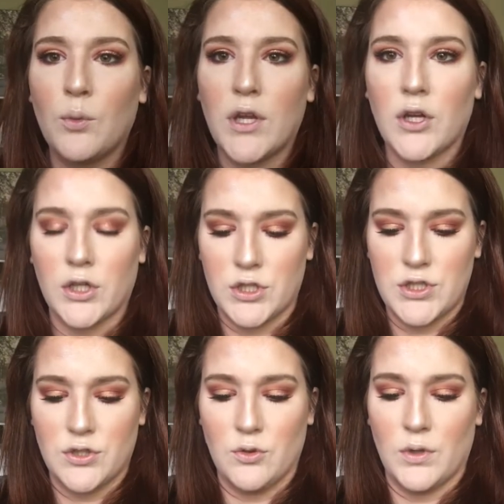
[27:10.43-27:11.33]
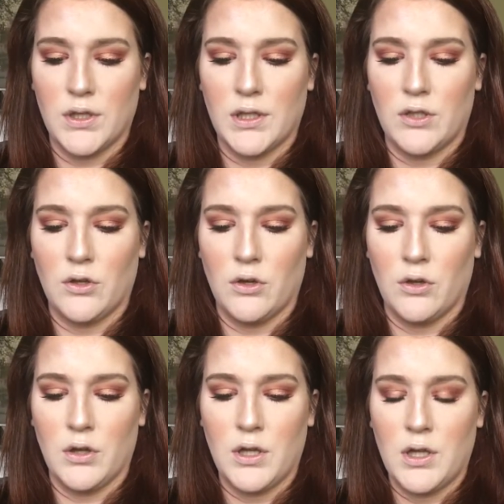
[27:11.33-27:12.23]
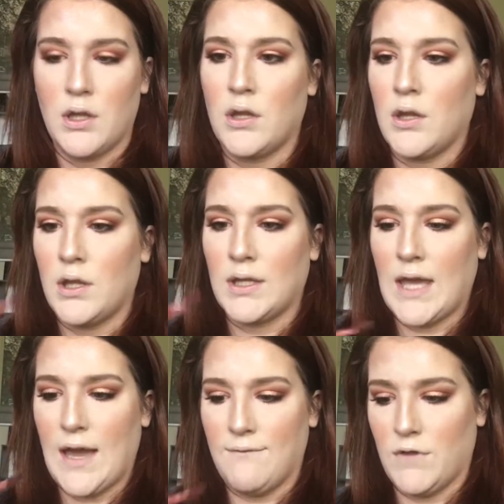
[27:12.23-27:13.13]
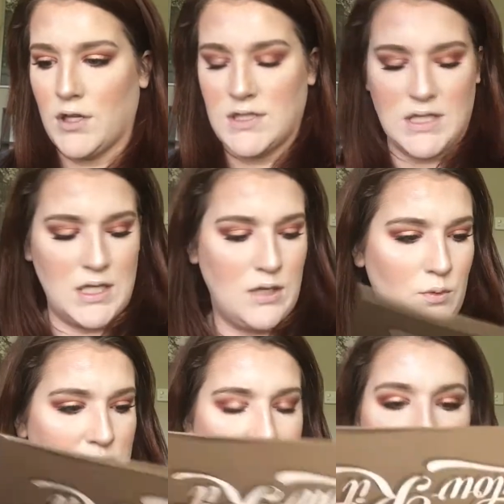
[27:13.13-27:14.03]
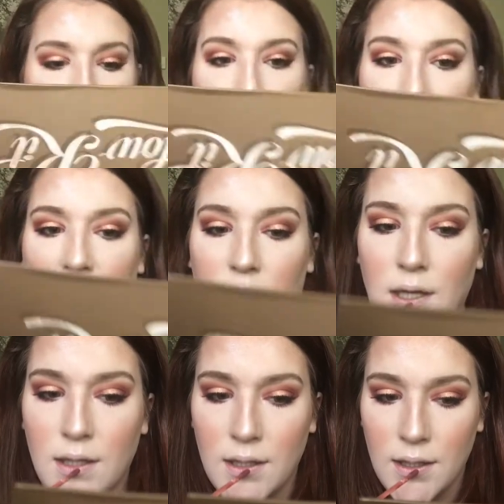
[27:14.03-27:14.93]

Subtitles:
we are gonna do a little Kat Von D, what is this, Lolita?